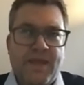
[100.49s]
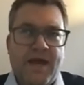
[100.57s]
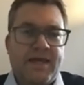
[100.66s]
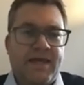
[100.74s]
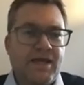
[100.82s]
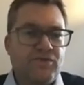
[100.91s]

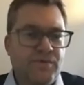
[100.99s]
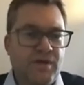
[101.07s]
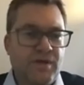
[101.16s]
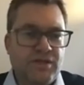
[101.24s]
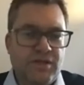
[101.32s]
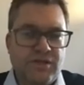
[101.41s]
I guess
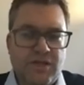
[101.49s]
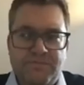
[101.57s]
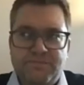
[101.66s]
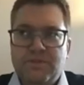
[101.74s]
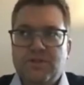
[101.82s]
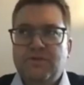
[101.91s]
as a
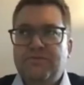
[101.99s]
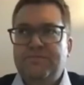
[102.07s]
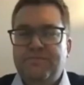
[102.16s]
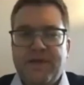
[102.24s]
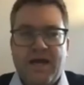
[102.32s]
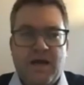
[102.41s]
sort of
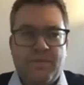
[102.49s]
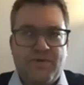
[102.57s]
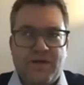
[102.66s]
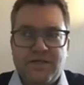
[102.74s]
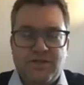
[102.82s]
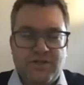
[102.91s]
PR
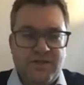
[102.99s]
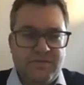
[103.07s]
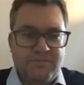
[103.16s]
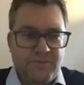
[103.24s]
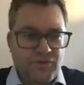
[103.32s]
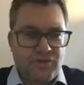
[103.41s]
practitioner
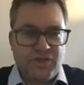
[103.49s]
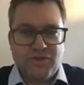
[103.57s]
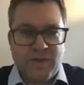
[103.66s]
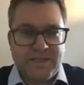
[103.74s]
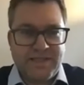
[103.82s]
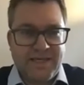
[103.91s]
touching on
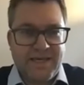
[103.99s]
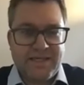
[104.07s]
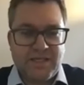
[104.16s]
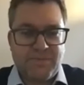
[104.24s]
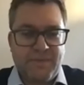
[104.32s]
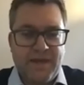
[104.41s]
20 years
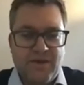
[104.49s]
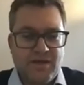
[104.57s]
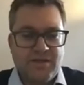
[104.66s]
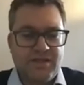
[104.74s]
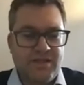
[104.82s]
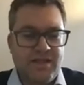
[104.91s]

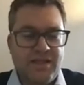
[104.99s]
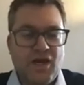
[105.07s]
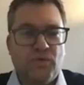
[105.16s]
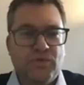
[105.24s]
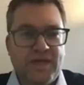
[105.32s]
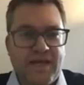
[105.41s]
experience, in the
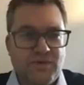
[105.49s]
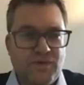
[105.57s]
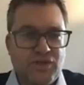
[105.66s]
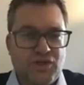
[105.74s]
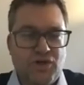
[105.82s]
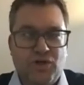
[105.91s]
olden days we used
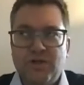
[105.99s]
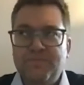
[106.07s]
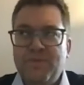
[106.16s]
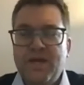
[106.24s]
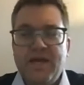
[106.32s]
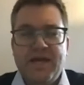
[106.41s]
to call
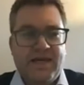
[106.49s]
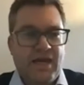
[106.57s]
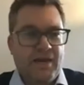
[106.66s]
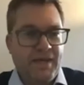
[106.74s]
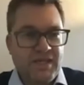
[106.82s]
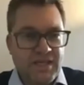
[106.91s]
them key
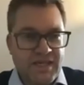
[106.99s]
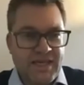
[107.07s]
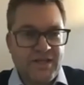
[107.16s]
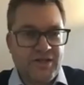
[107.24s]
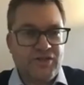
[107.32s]
opinion leaders,